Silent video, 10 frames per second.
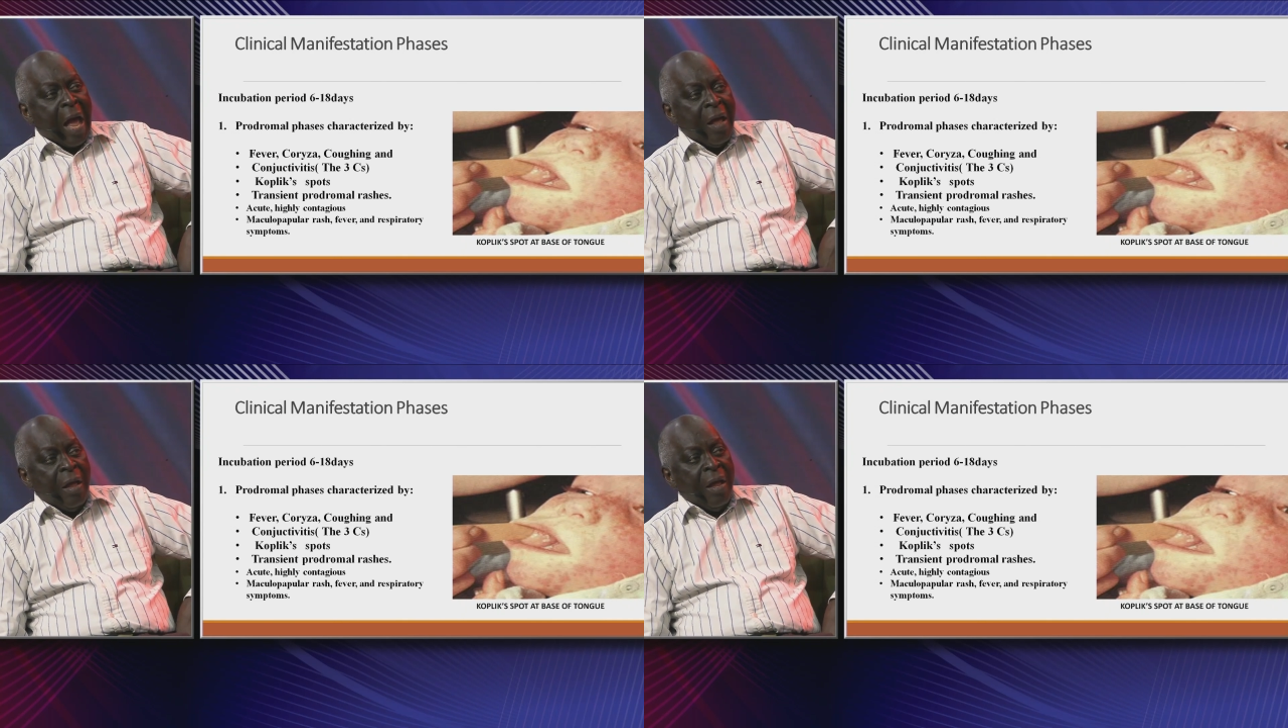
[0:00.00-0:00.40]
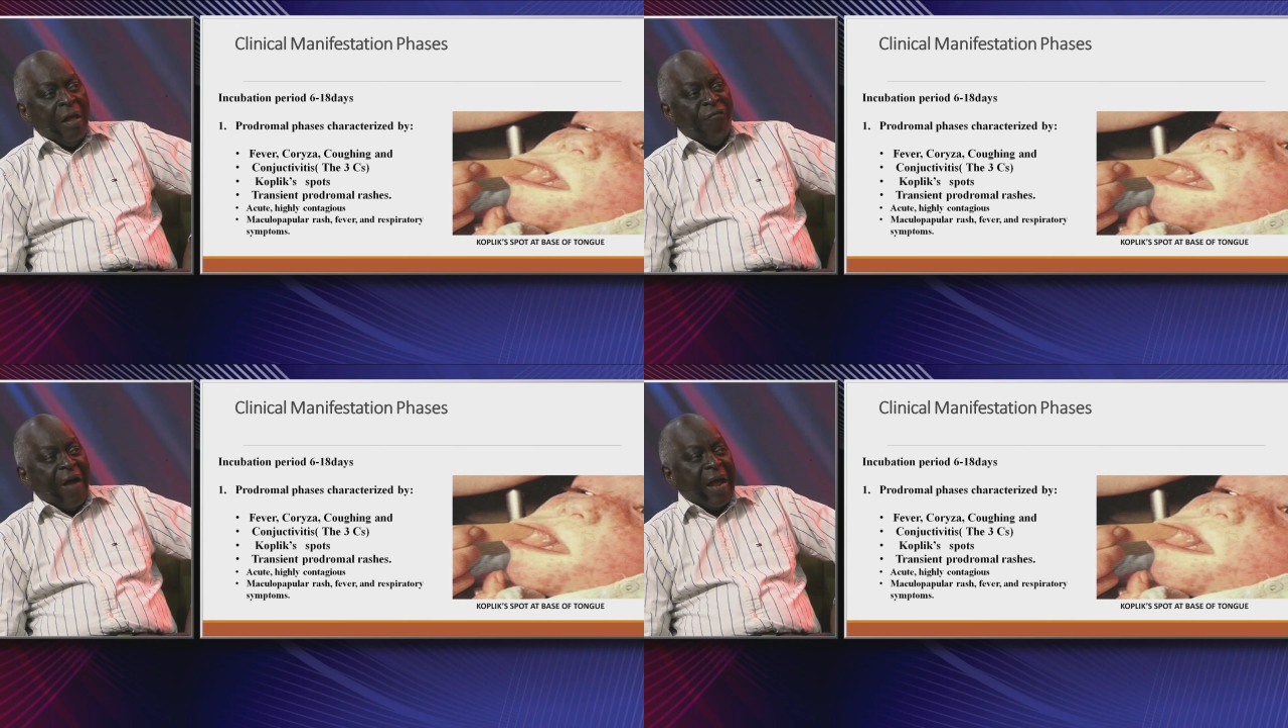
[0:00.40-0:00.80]
viral
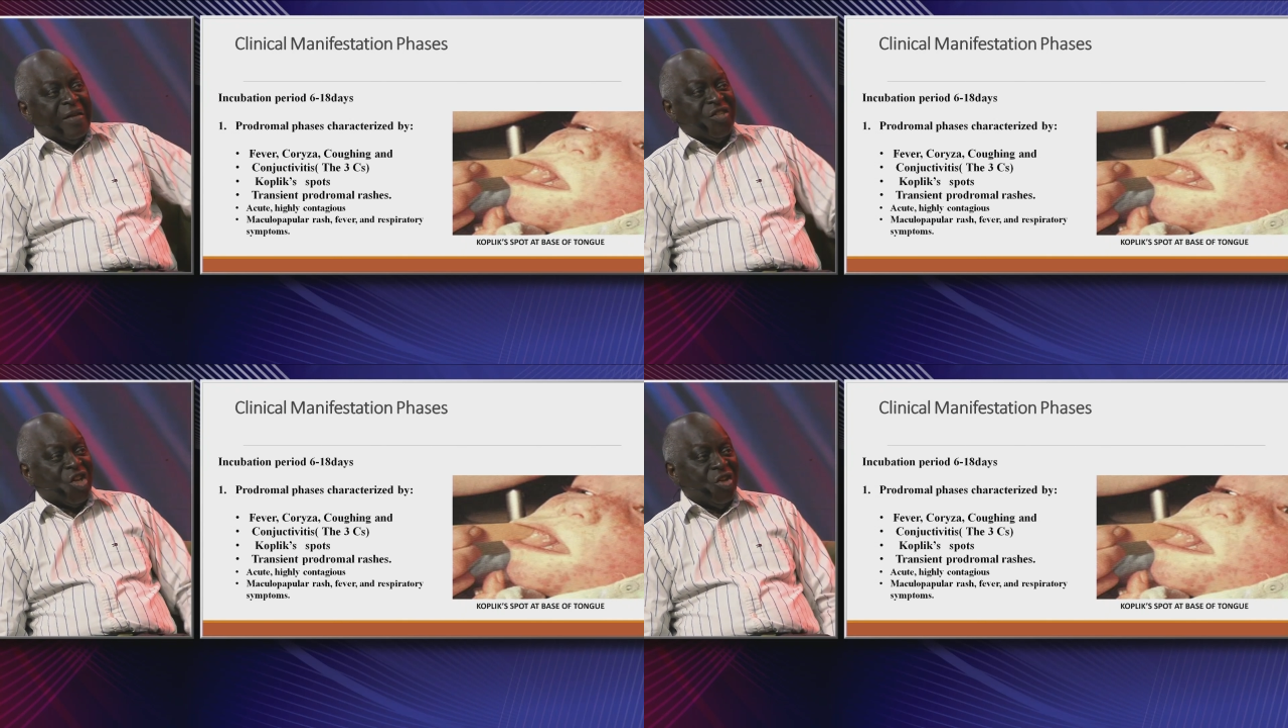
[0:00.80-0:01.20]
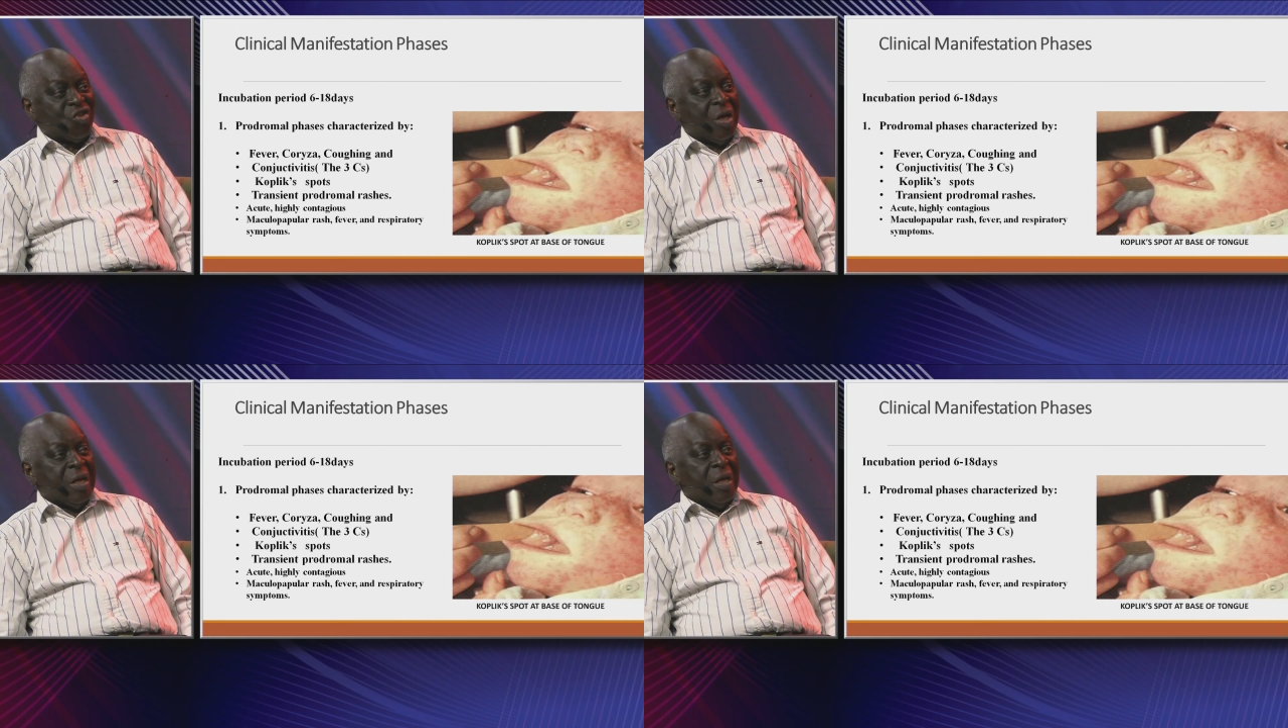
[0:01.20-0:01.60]
disease.
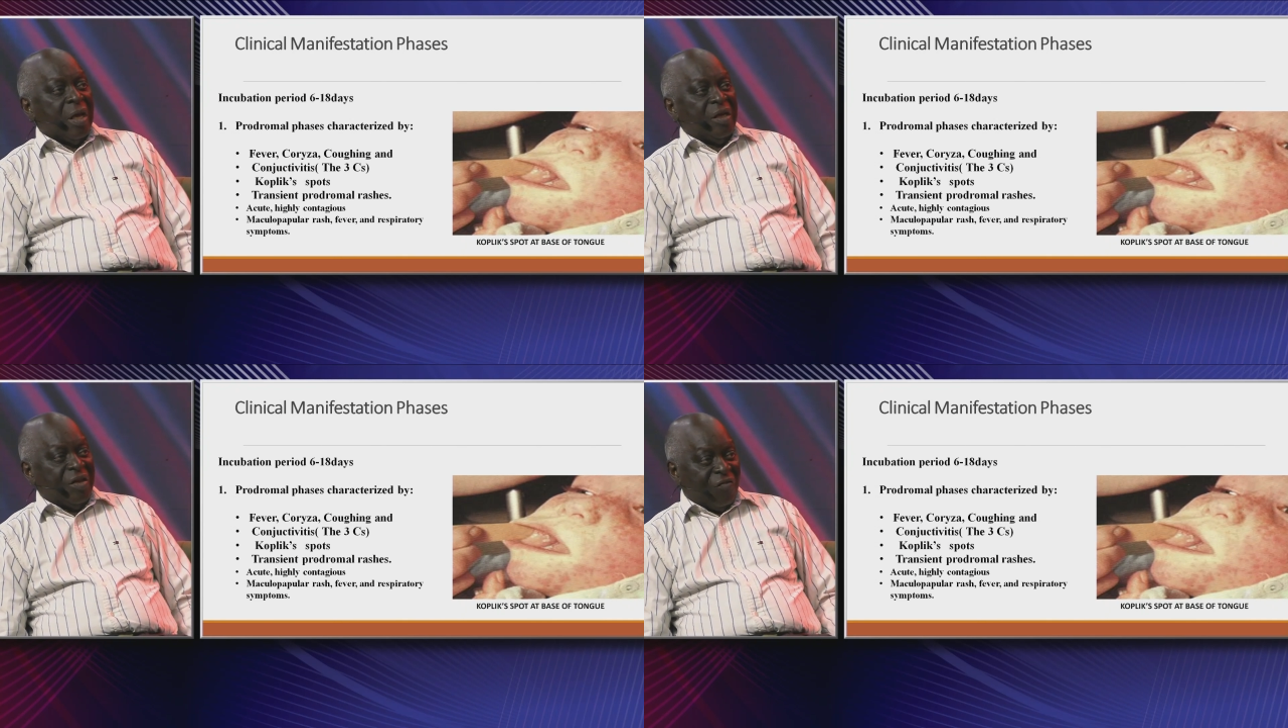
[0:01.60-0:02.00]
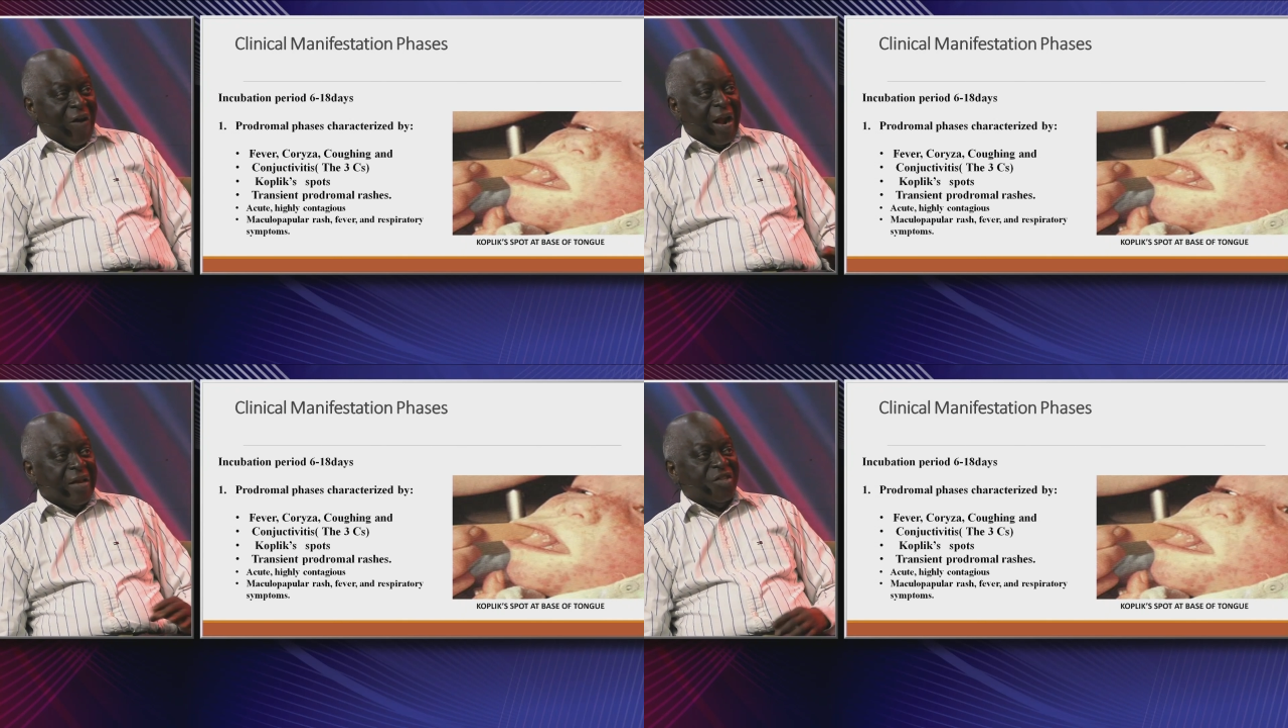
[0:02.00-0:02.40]

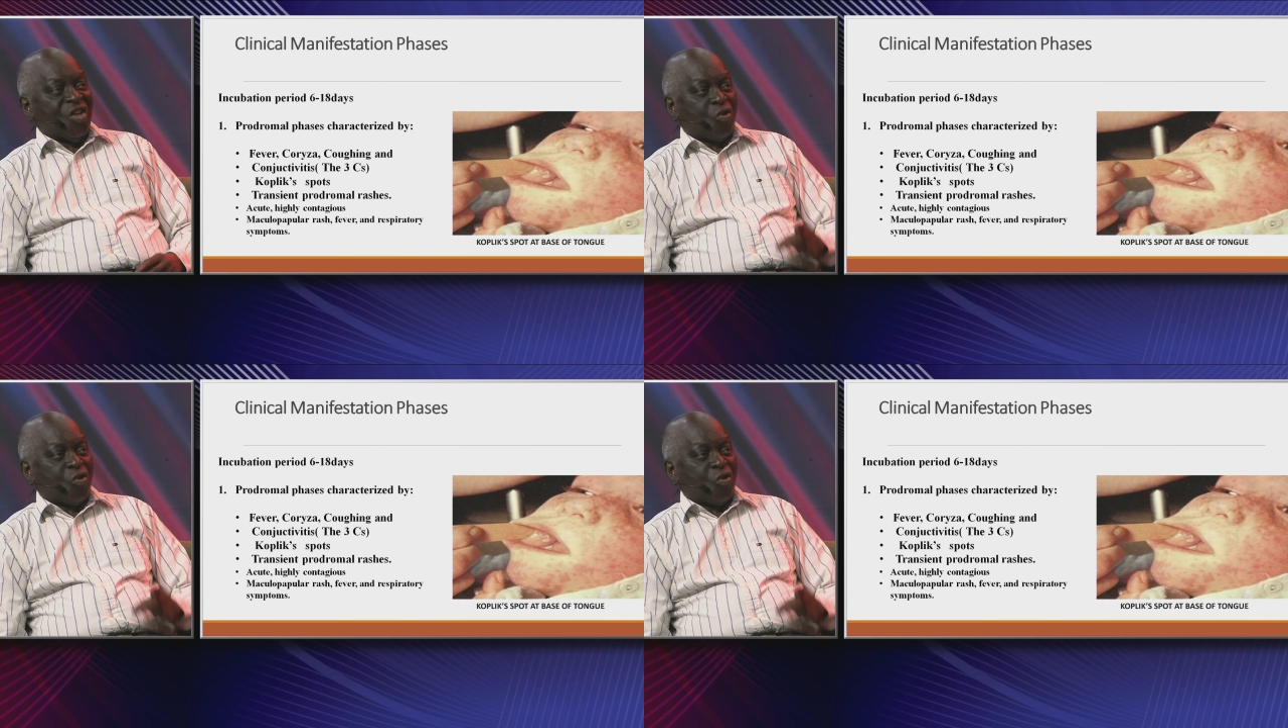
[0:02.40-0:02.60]
Copley